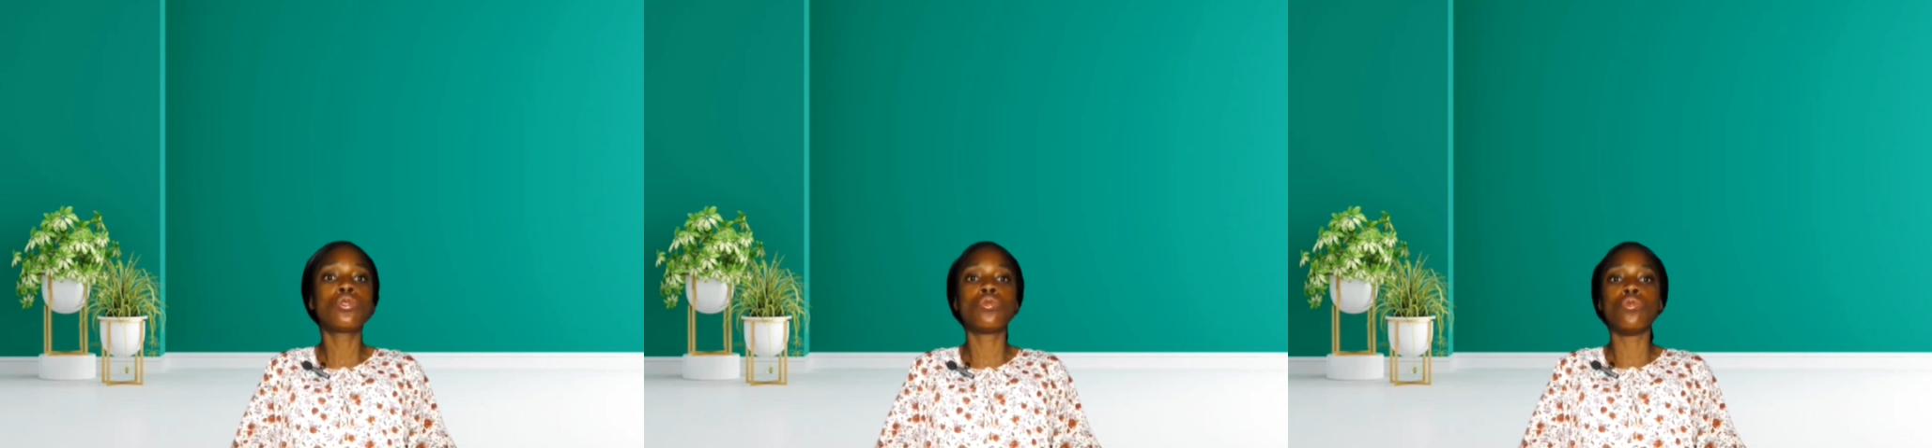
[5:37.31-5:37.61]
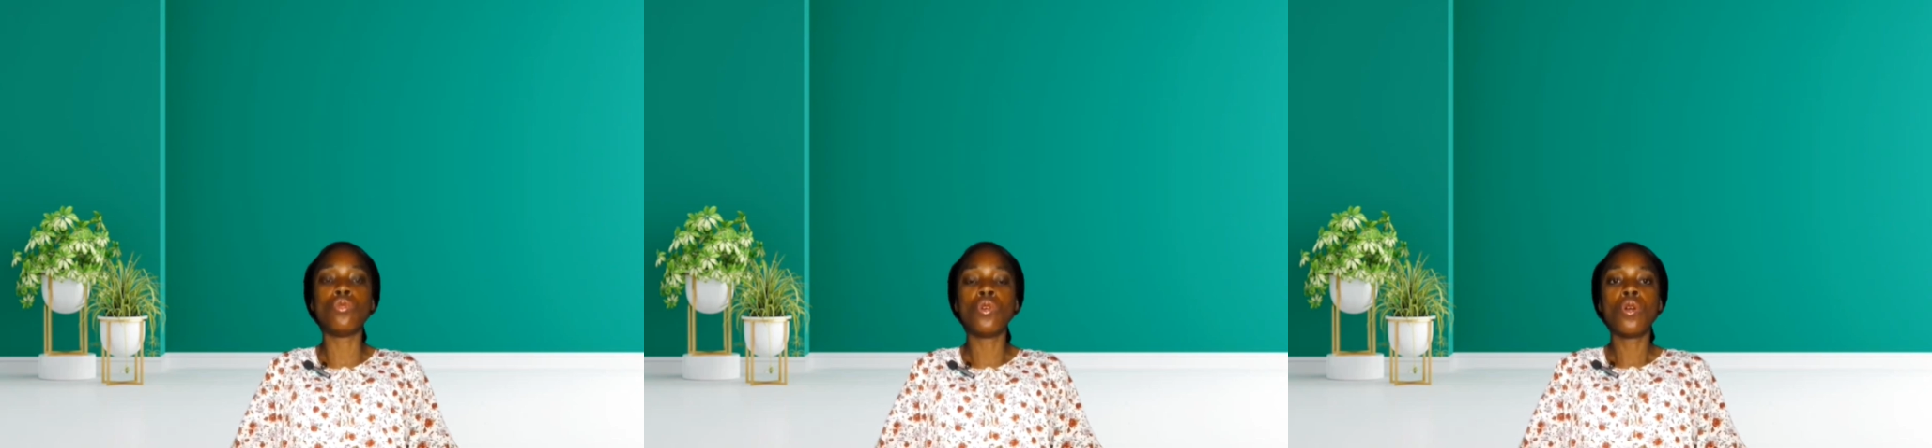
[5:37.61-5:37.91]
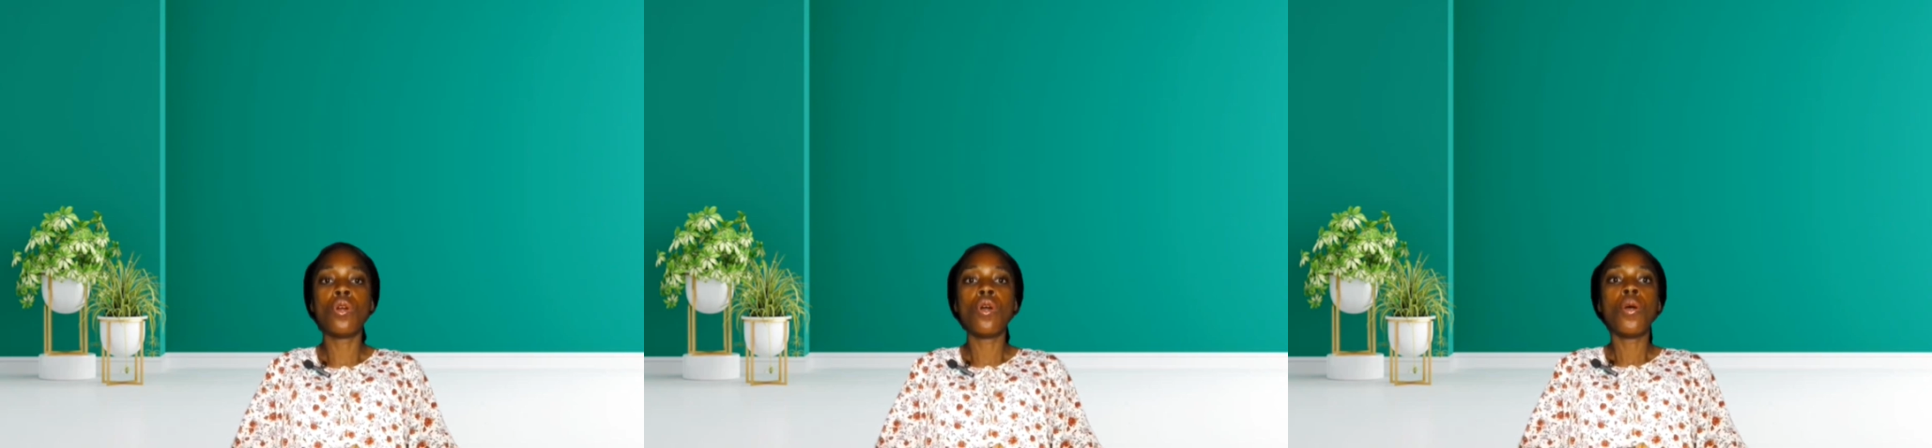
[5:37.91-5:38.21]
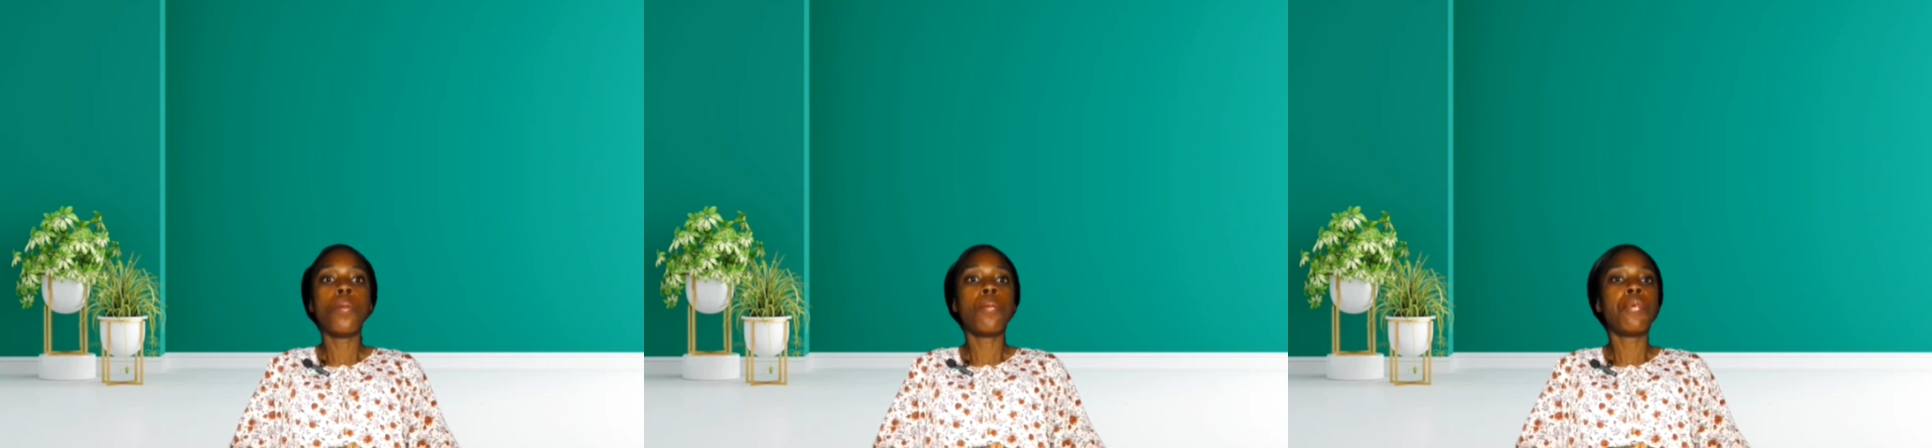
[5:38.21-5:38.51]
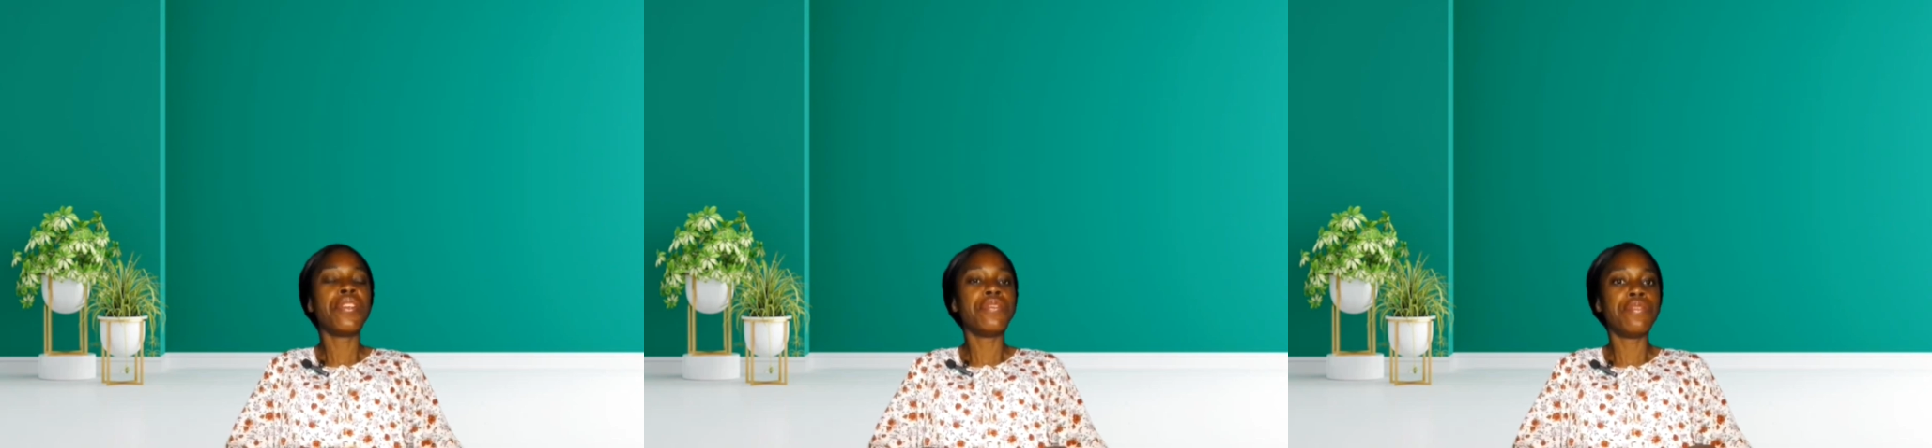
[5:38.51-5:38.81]
to
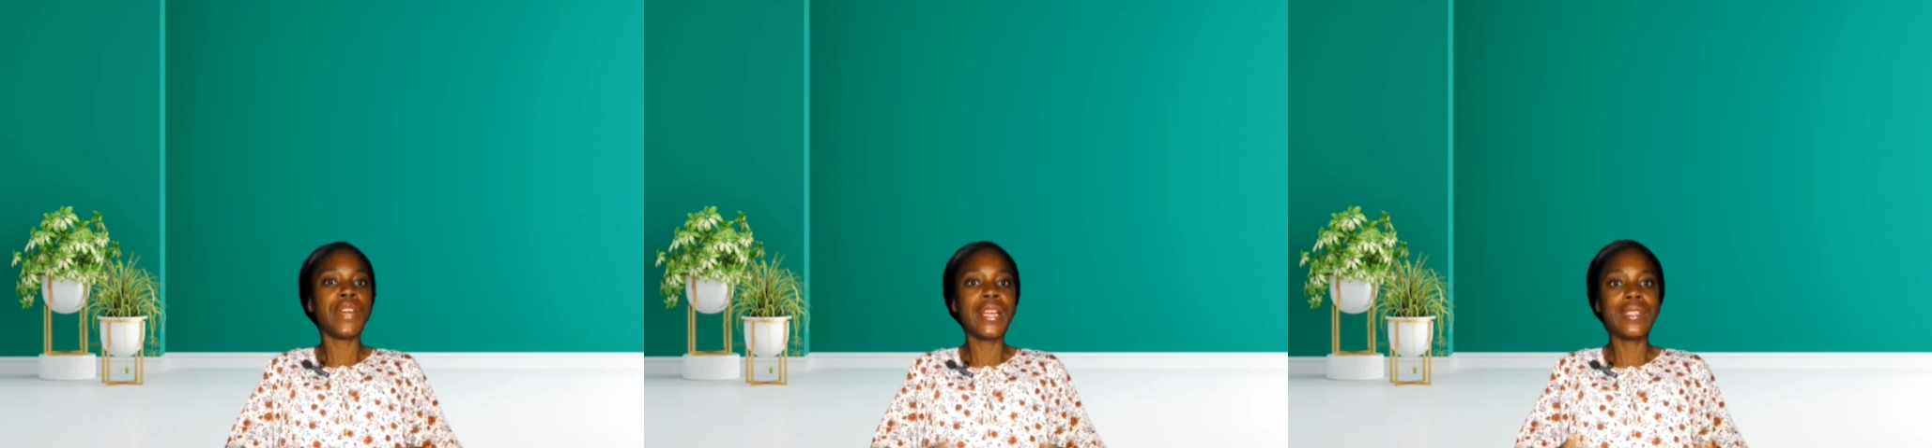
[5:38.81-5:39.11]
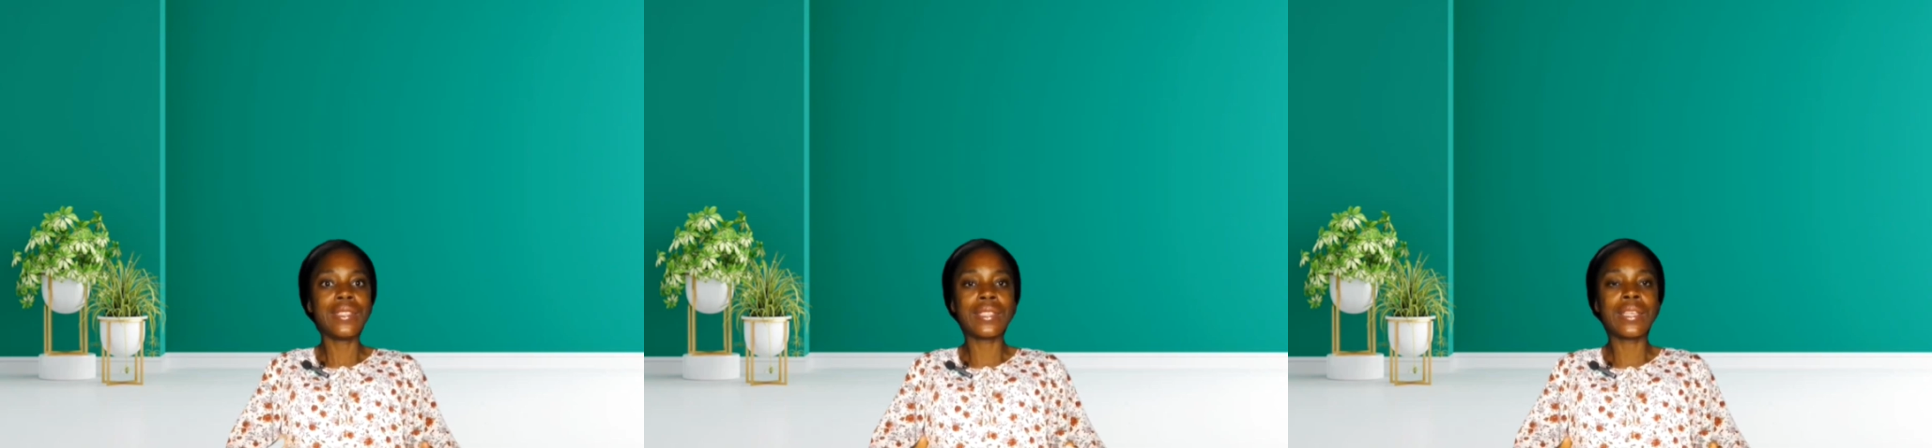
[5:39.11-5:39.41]
prevent